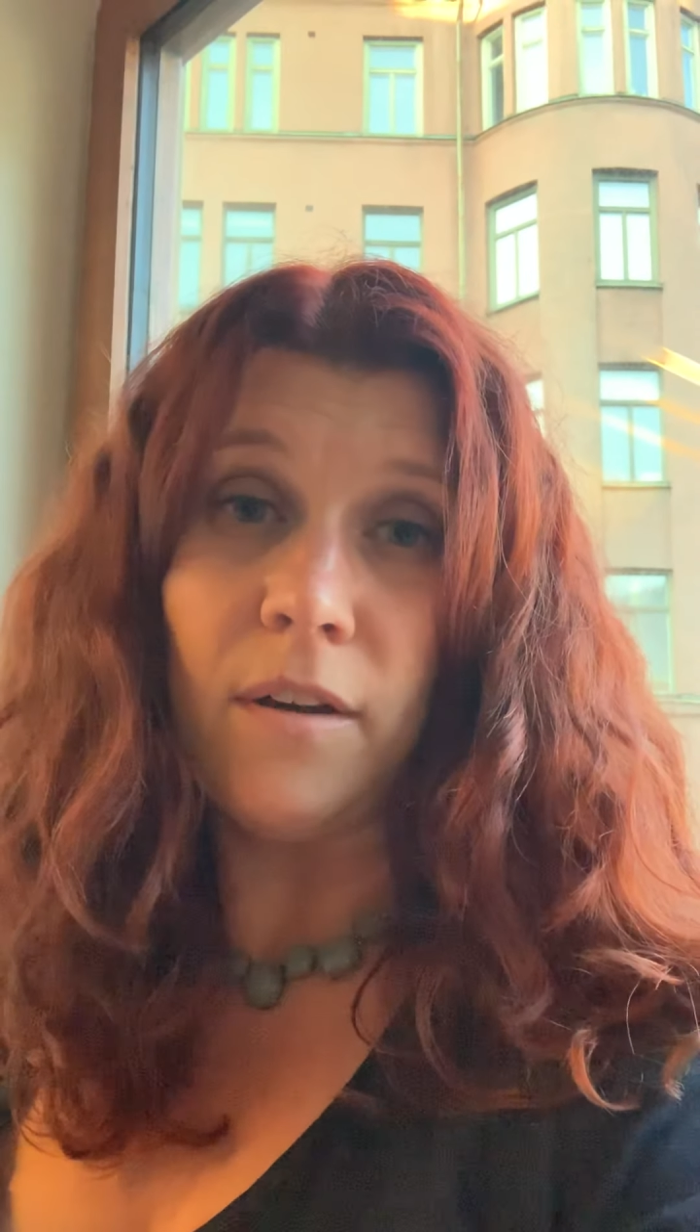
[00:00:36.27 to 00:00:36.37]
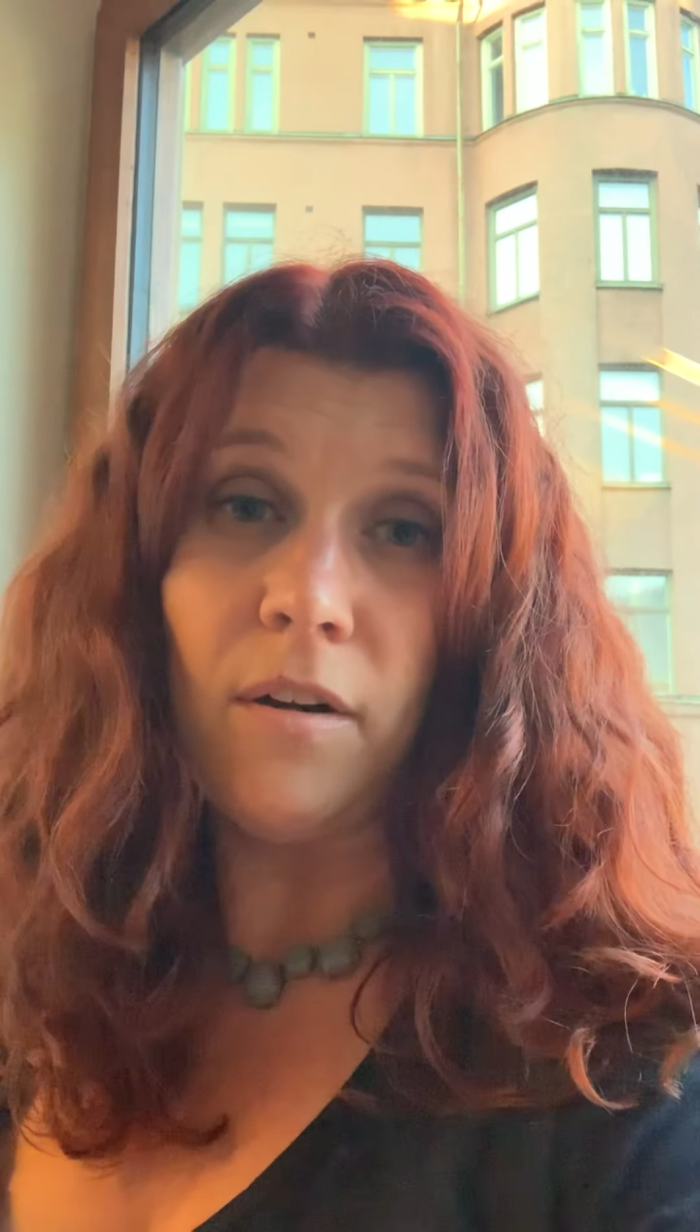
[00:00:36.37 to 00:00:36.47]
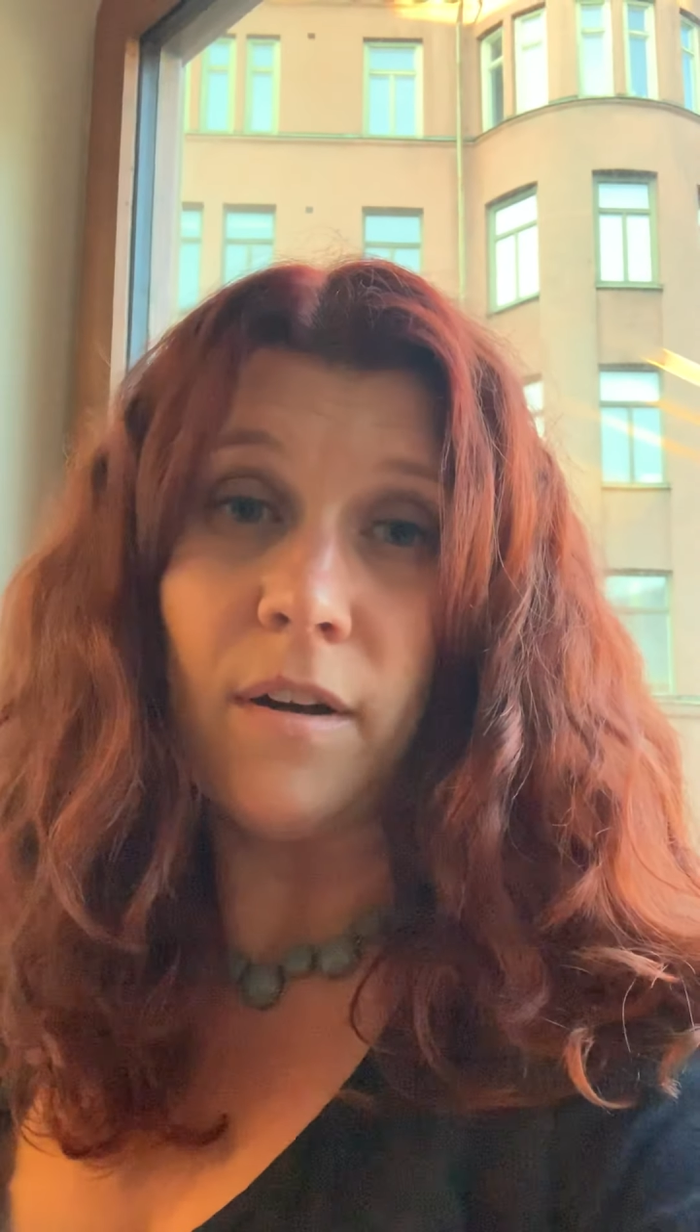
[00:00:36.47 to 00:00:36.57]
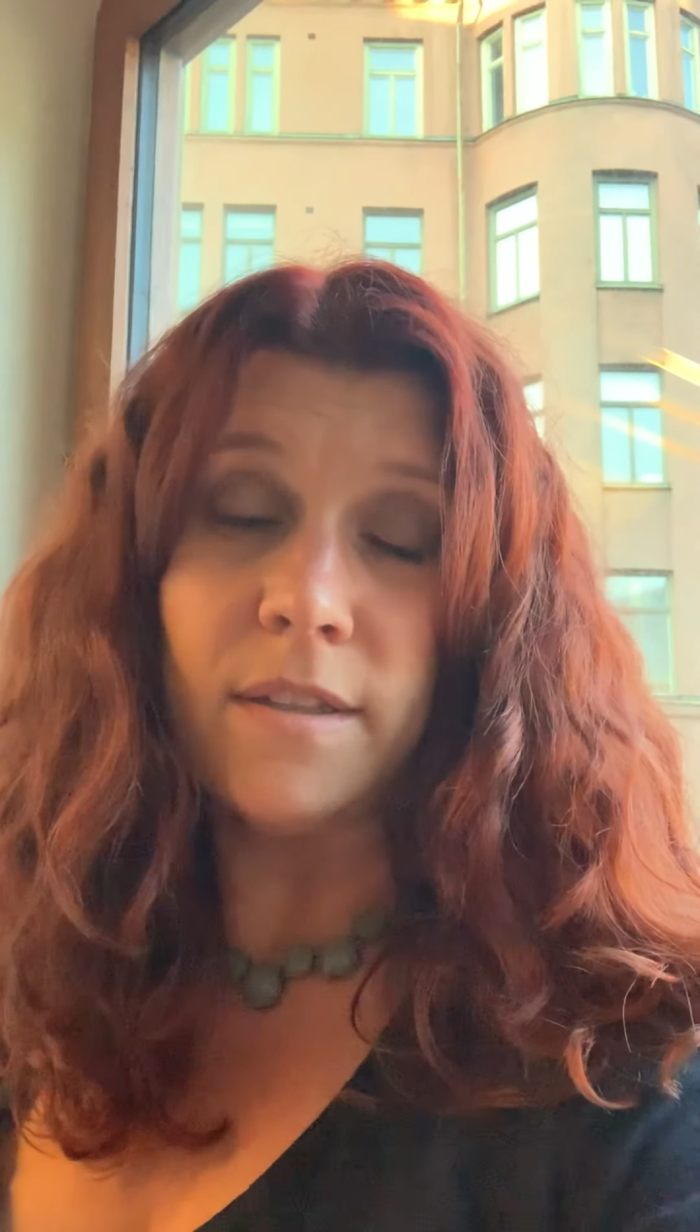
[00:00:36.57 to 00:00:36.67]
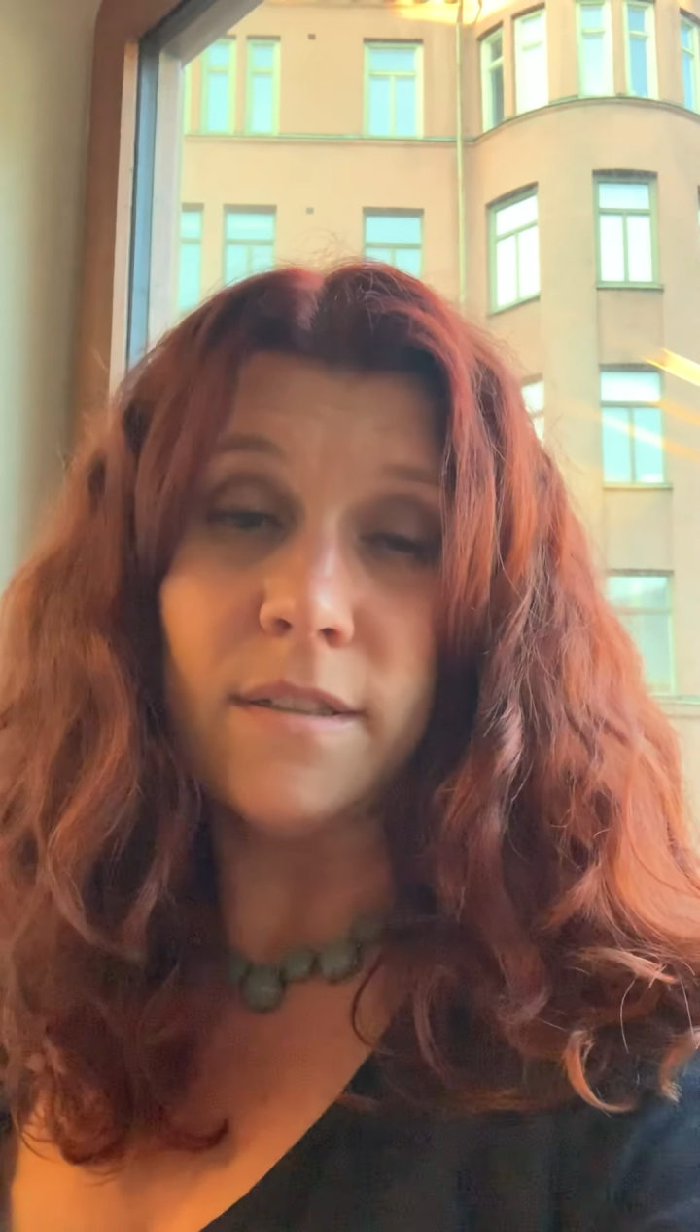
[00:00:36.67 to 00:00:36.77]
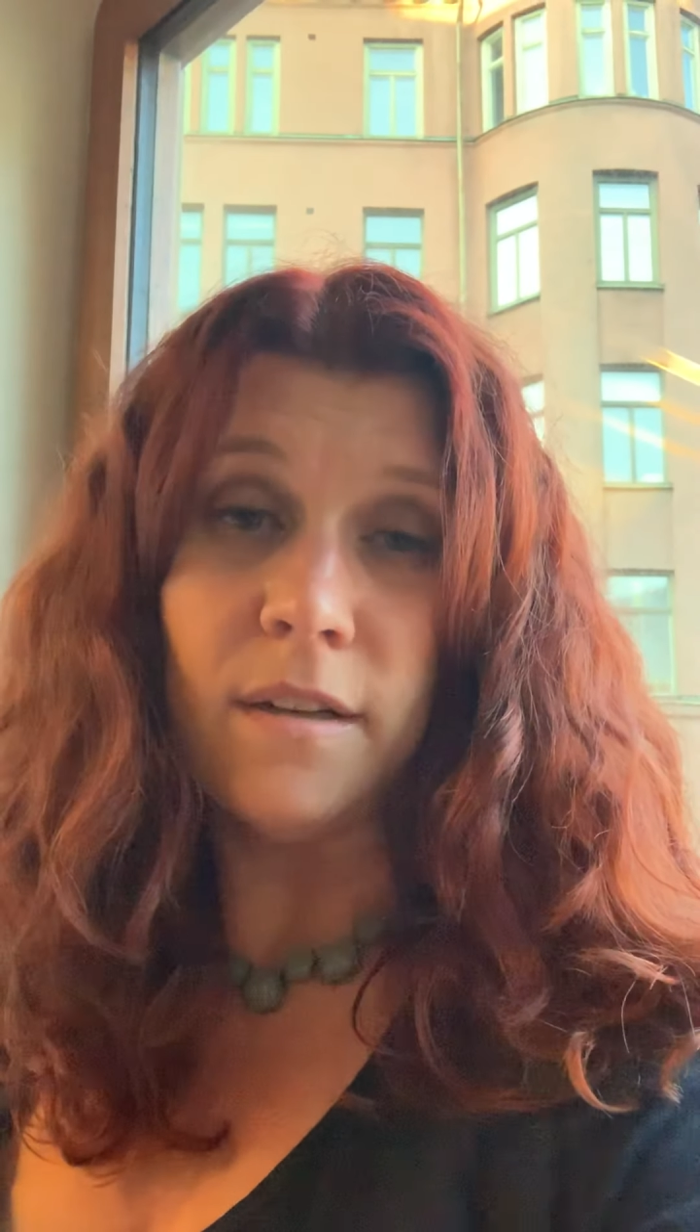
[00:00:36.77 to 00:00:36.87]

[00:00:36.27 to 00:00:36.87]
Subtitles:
the cost